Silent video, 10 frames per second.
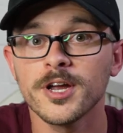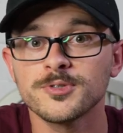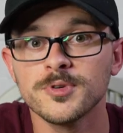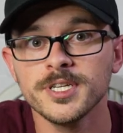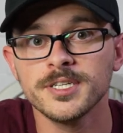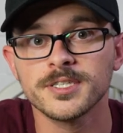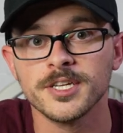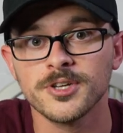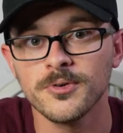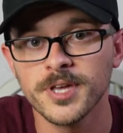has released
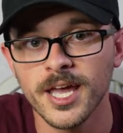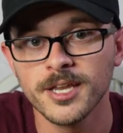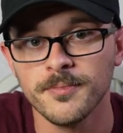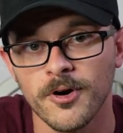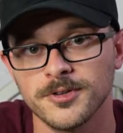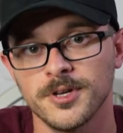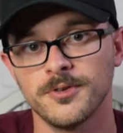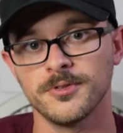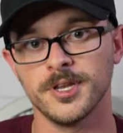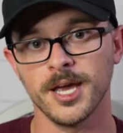its own candy bars
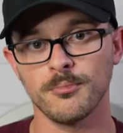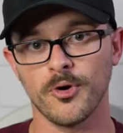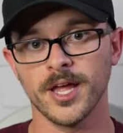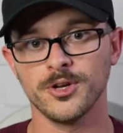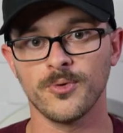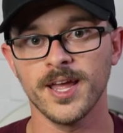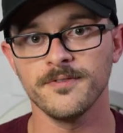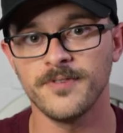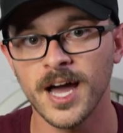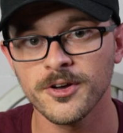under the name brand
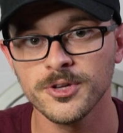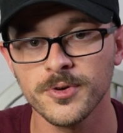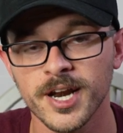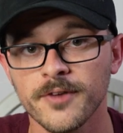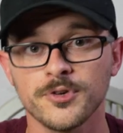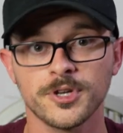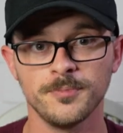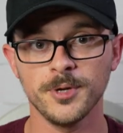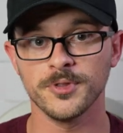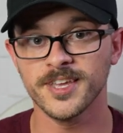Great Value in an effort to
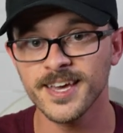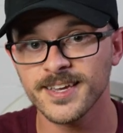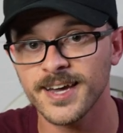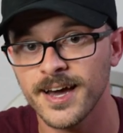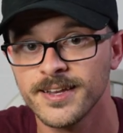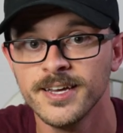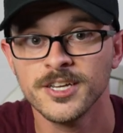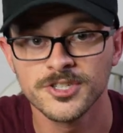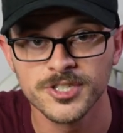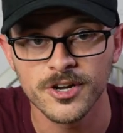compete with KitKat,
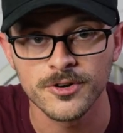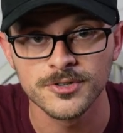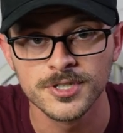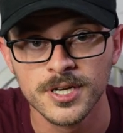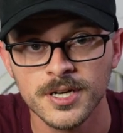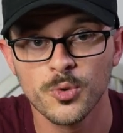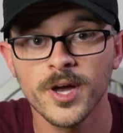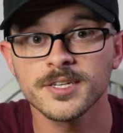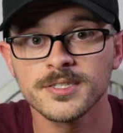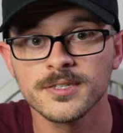Snickers,
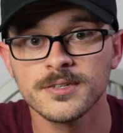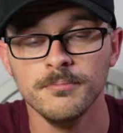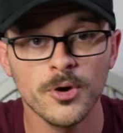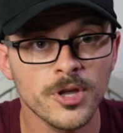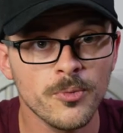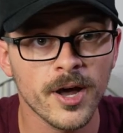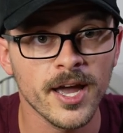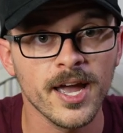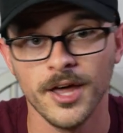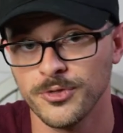Twix, Milky
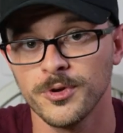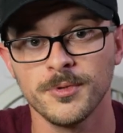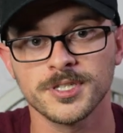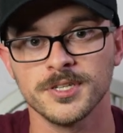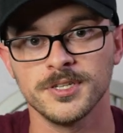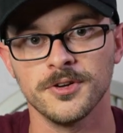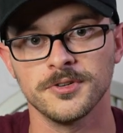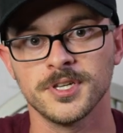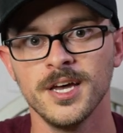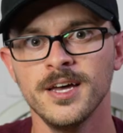Way, and Three
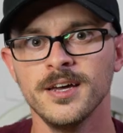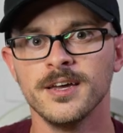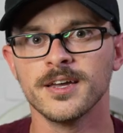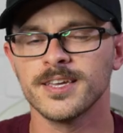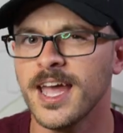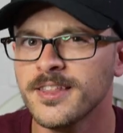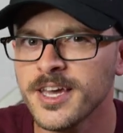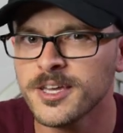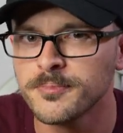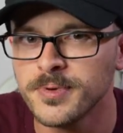Musketeers. Can
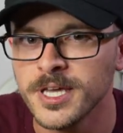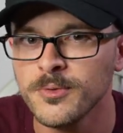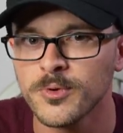they compete